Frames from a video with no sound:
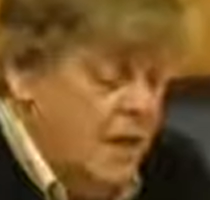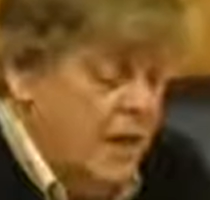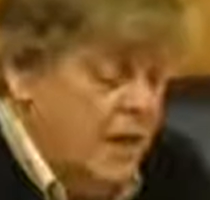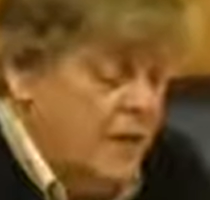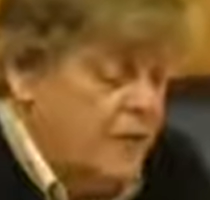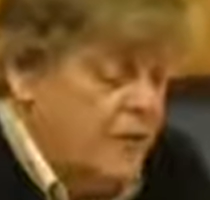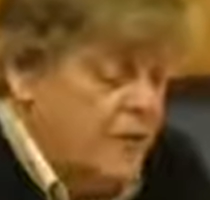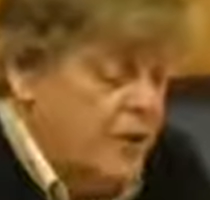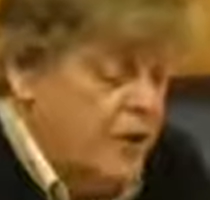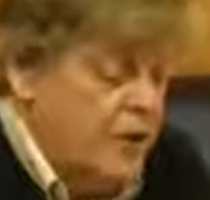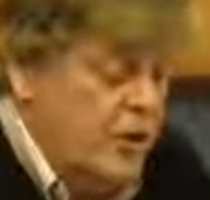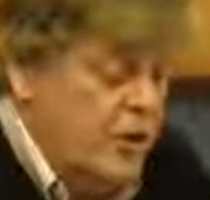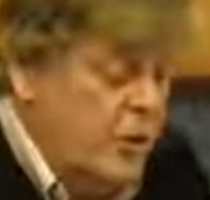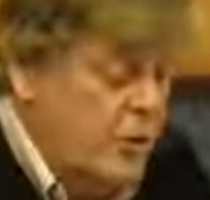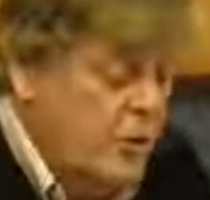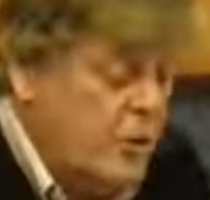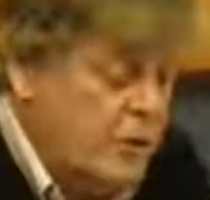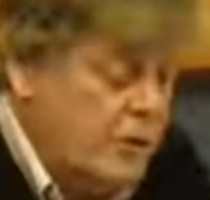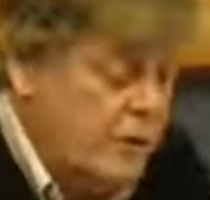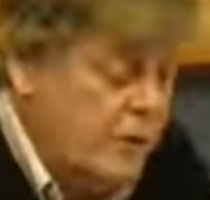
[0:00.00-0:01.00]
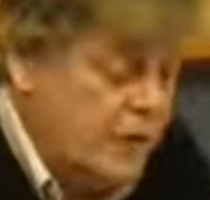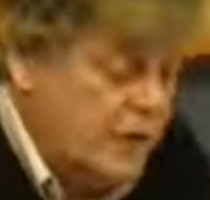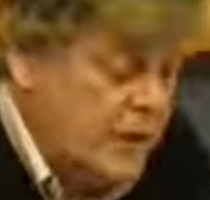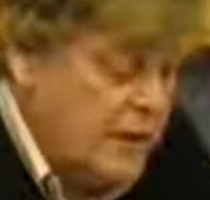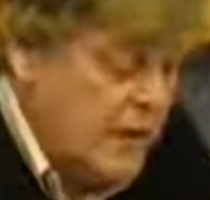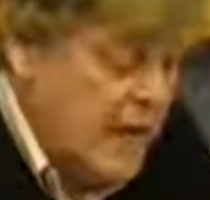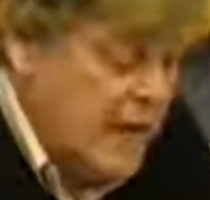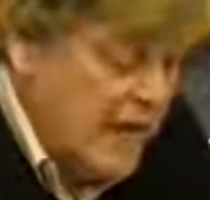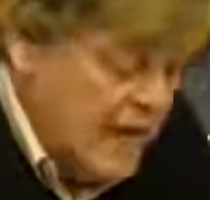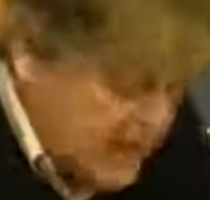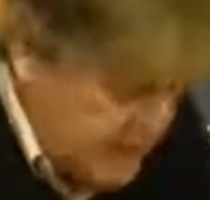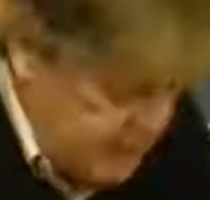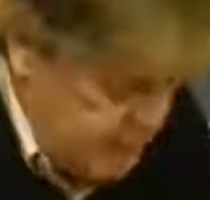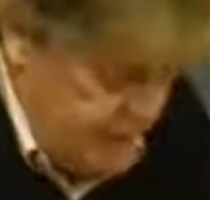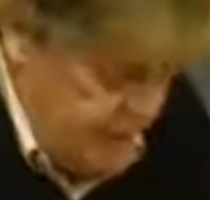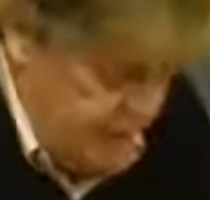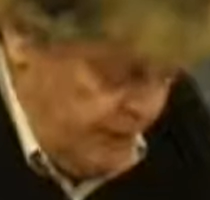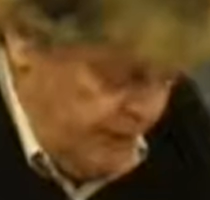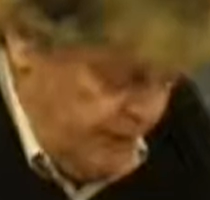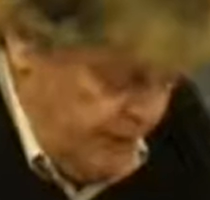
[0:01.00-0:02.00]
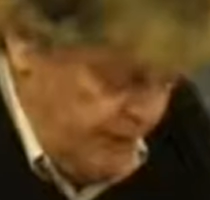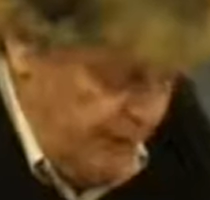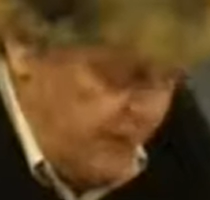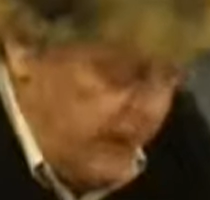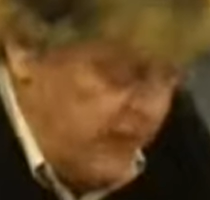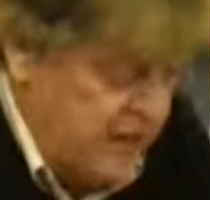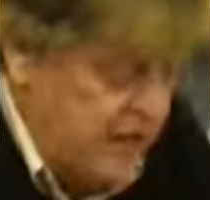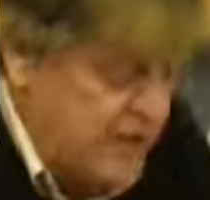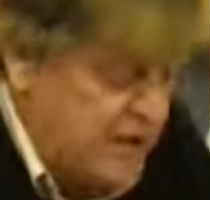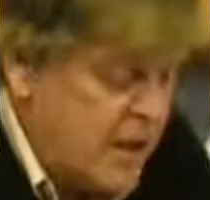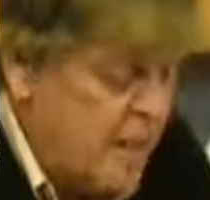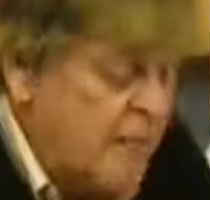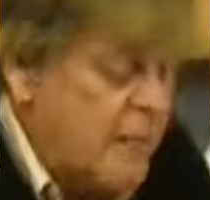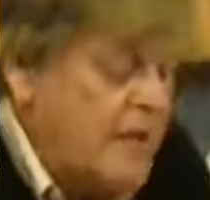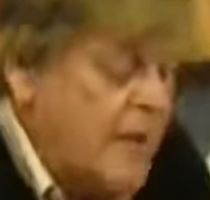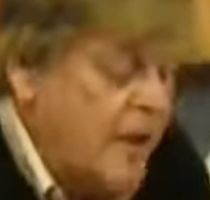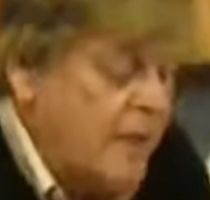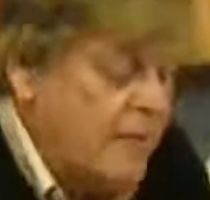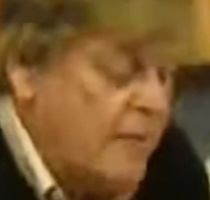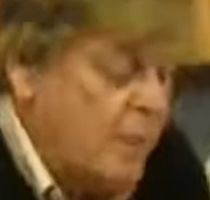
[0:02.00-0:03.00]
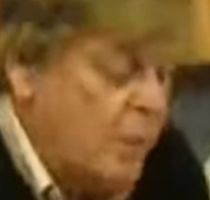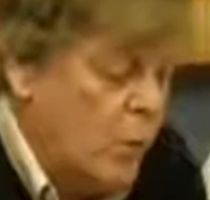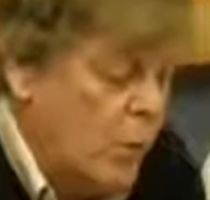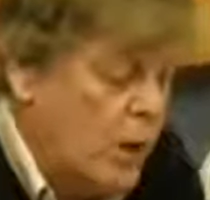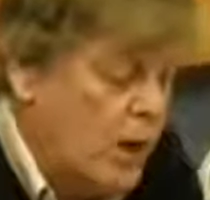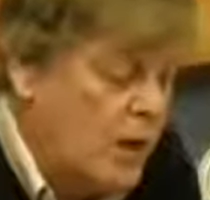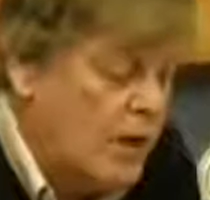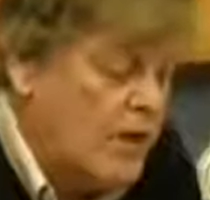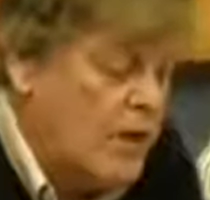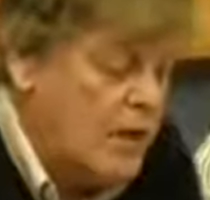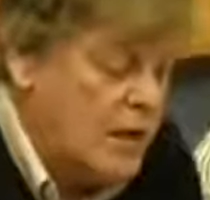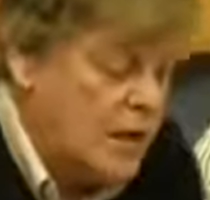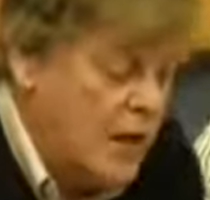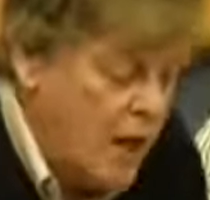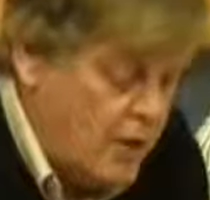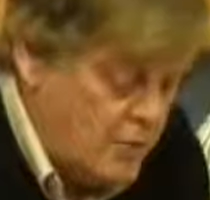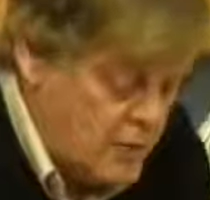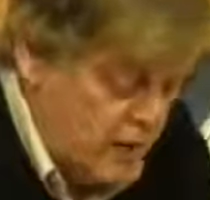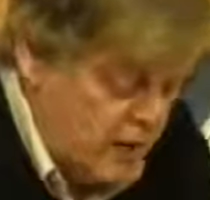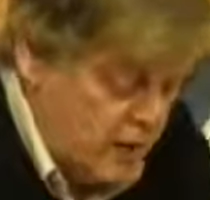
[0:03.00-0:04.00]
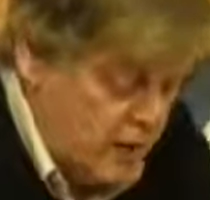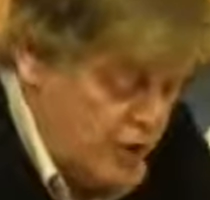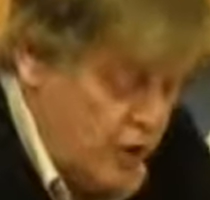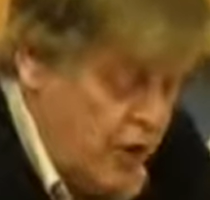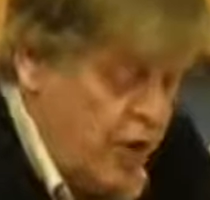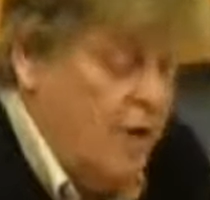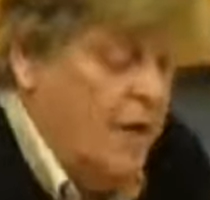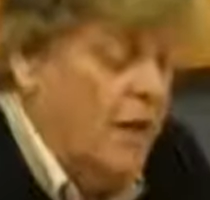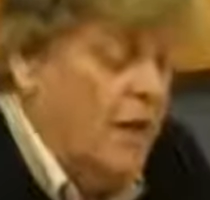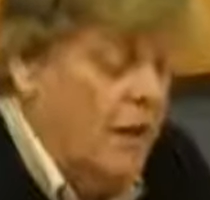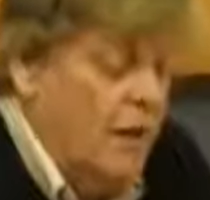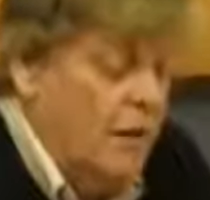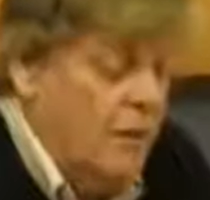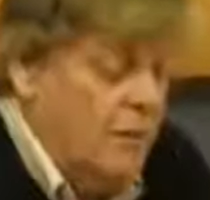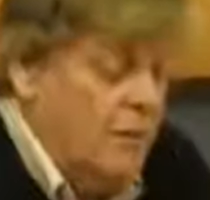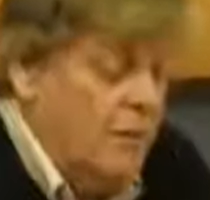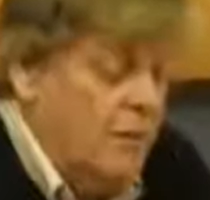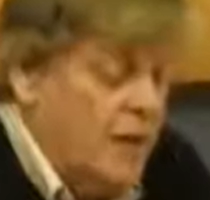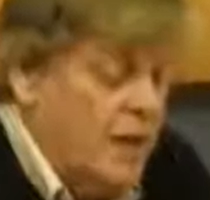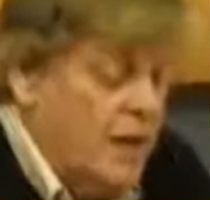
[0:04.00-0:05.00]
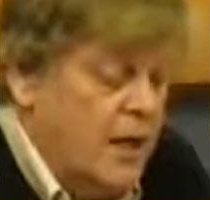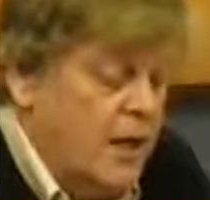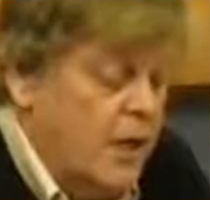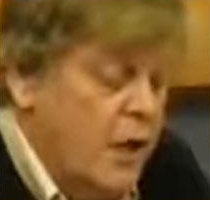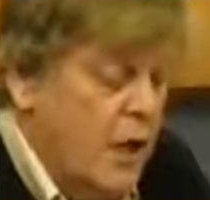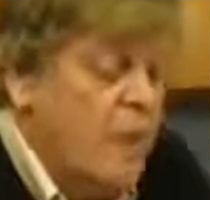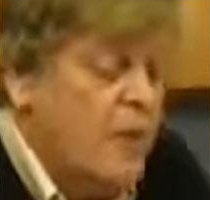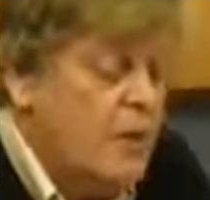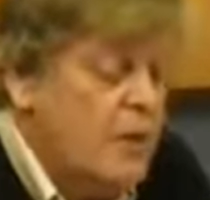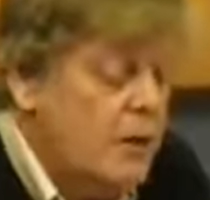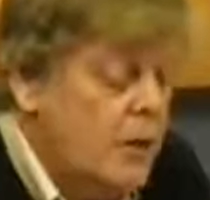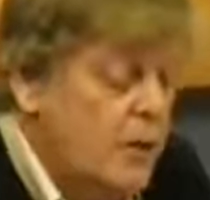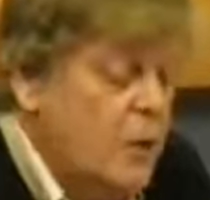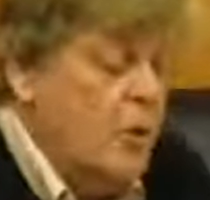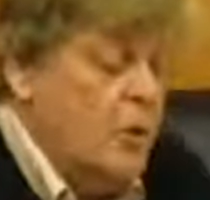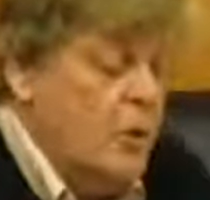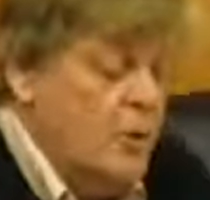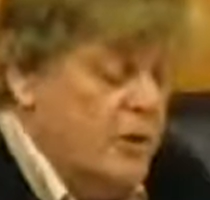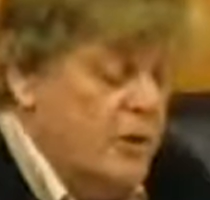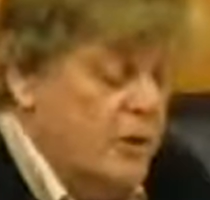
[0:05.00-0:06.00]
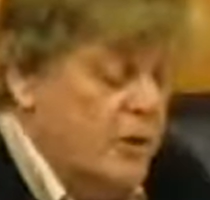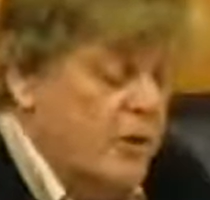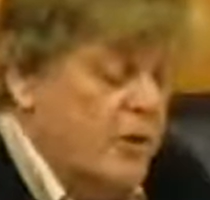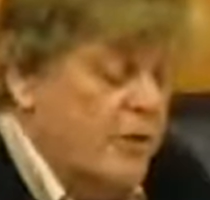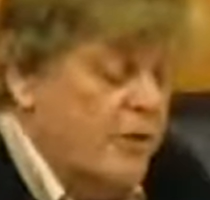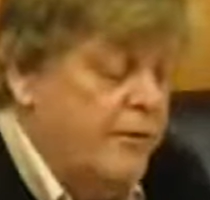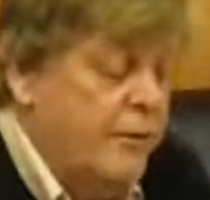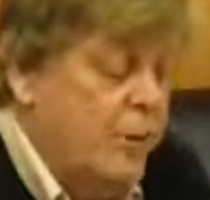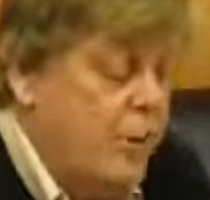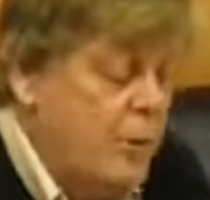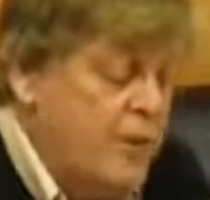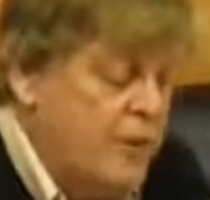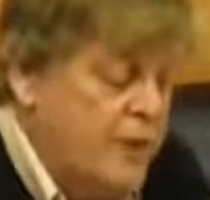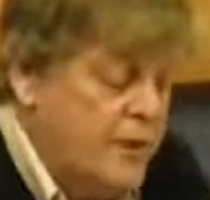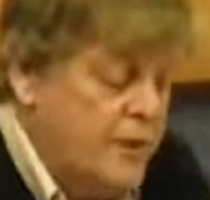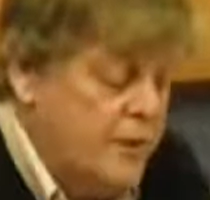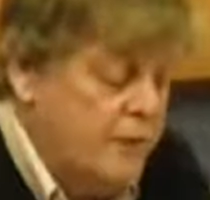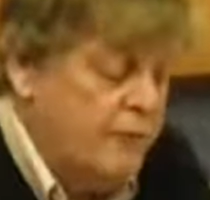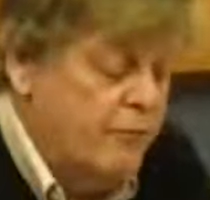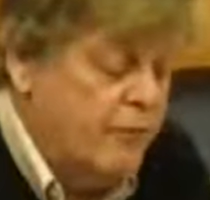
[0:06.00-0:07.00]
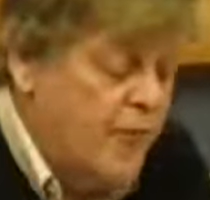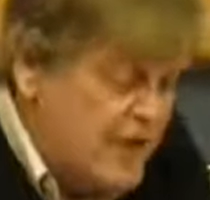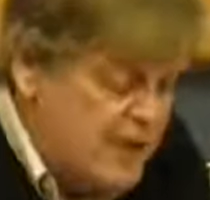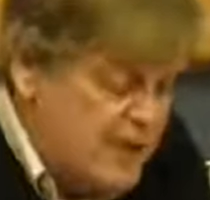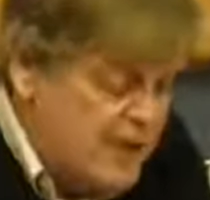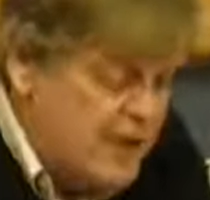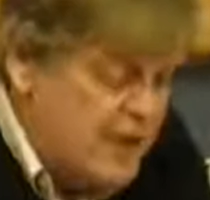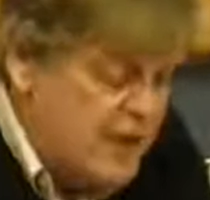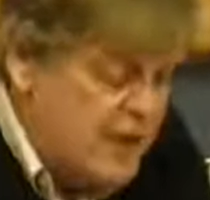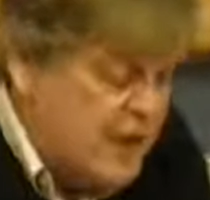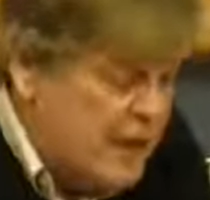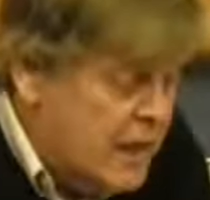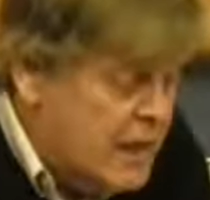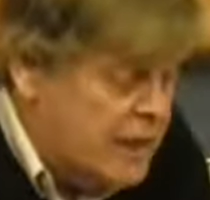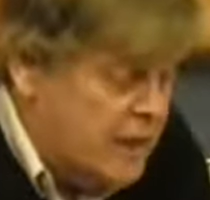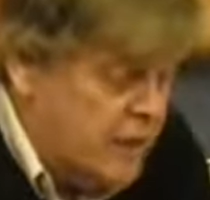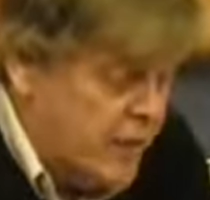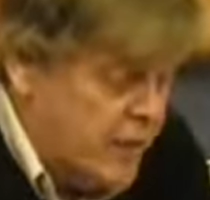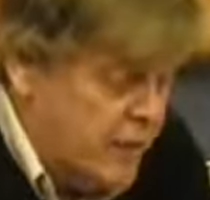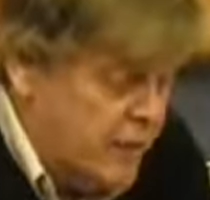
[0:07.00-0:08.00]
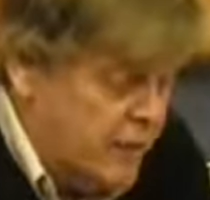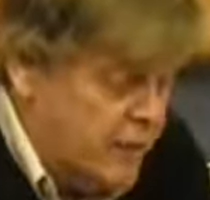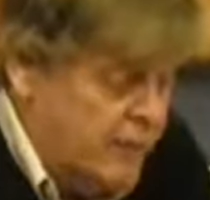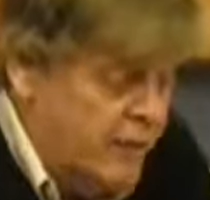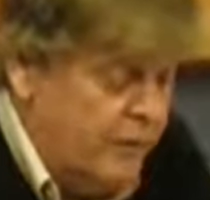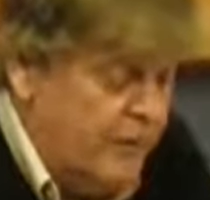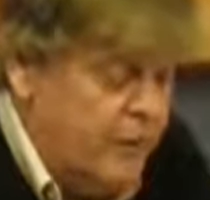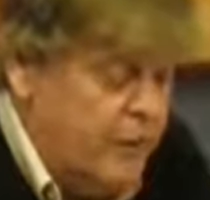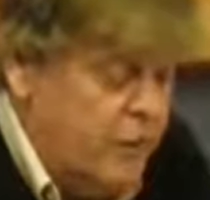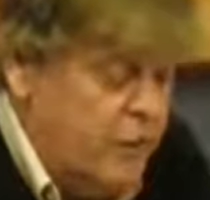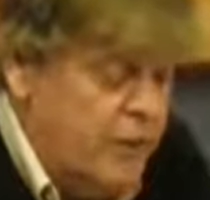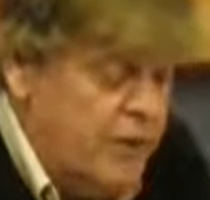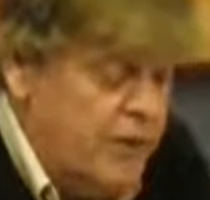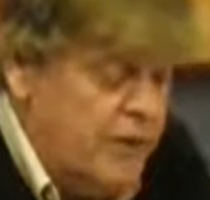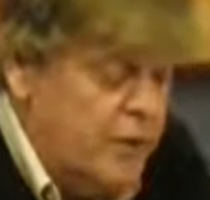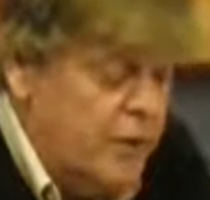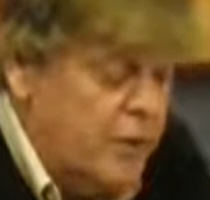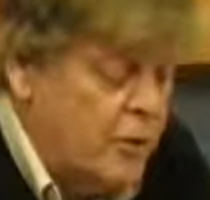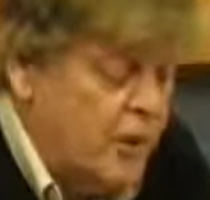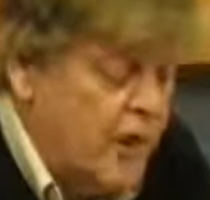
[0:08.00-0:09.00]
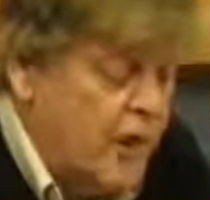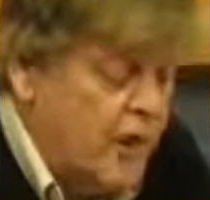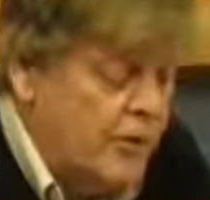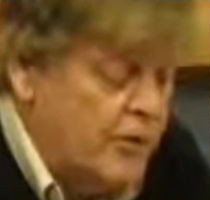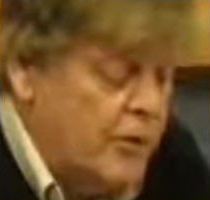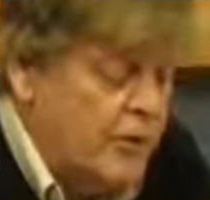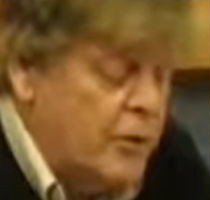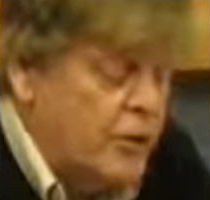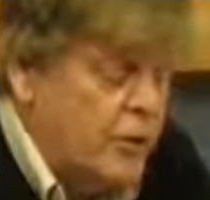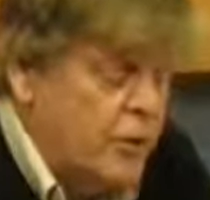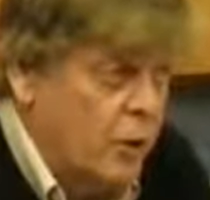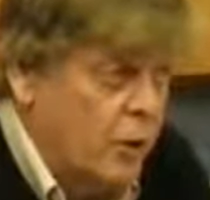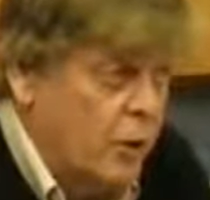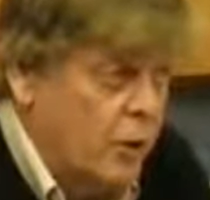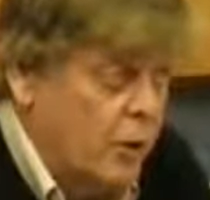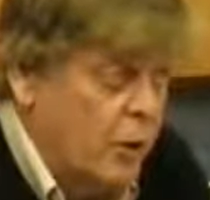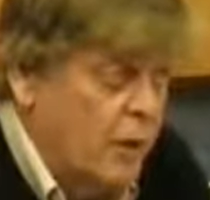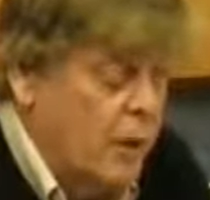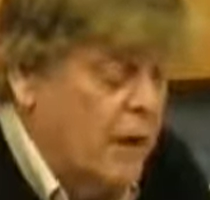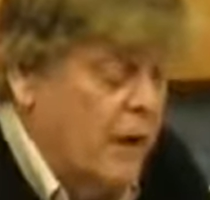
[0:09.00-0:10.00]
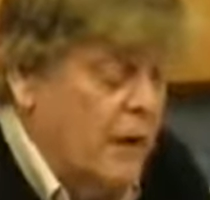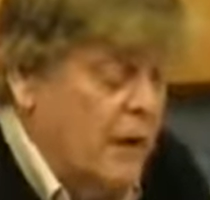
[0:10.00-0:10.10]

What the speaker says: If the Jews of the diaspora can summon up the will and the courage to make common cause with the forces of reason in Israel before it's too late for us all,